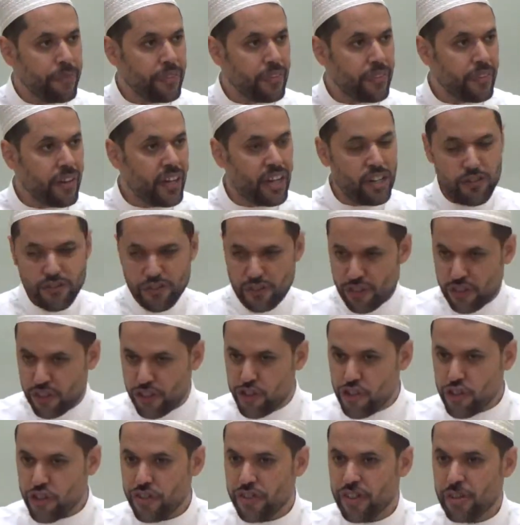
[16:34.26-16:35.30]
The kind of
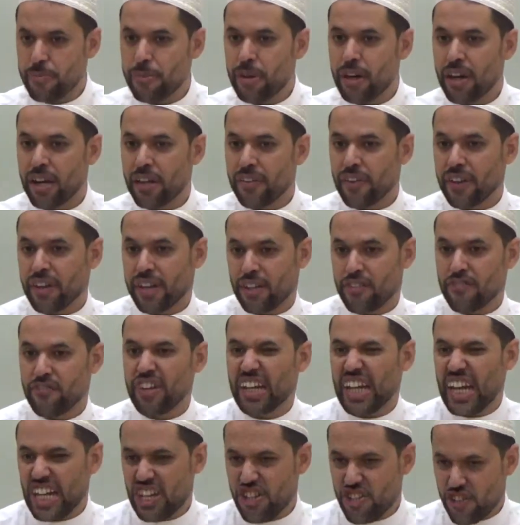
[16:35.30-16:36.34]
furniture they buy, the kind of
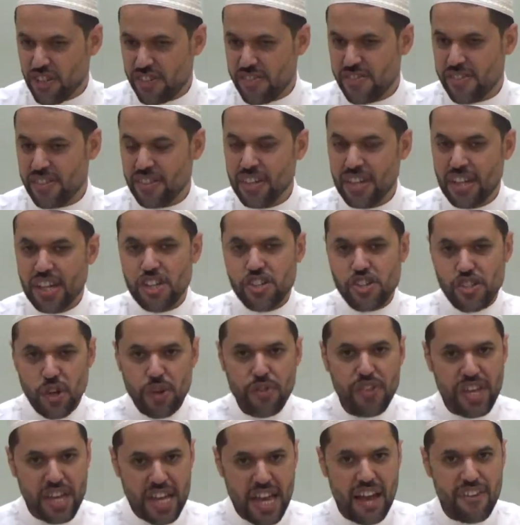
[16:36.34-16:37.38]
vacations. So
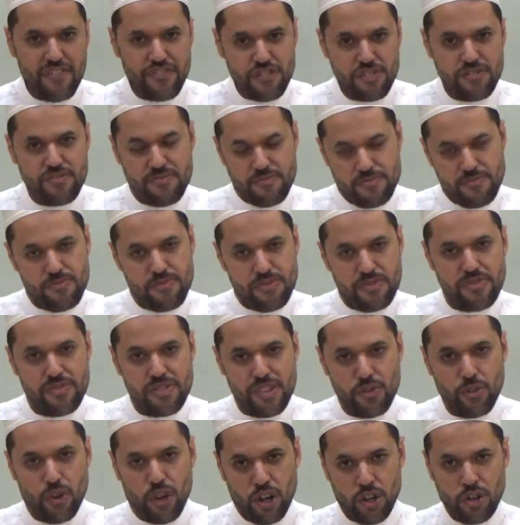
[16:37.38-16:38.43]
they have
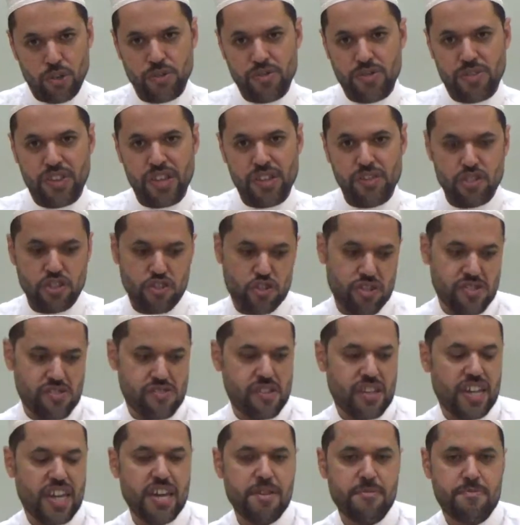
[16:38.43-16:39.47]
their own things just
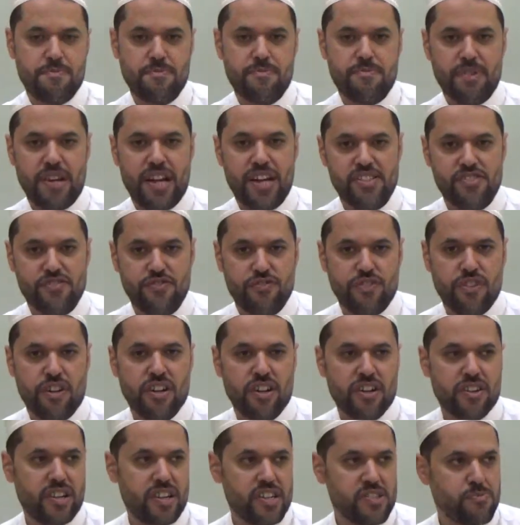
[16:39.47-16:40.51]
to keep as
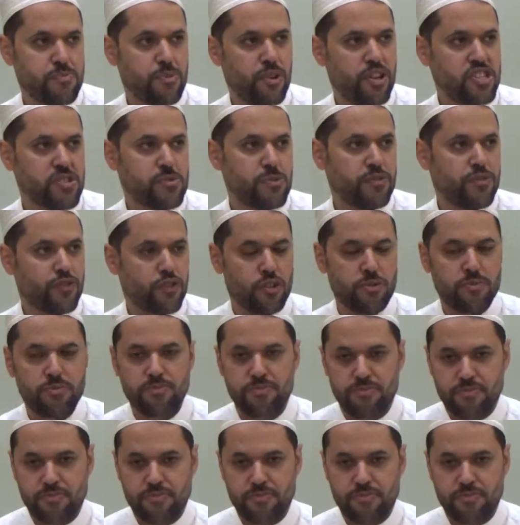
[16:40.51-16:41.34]
far as possible from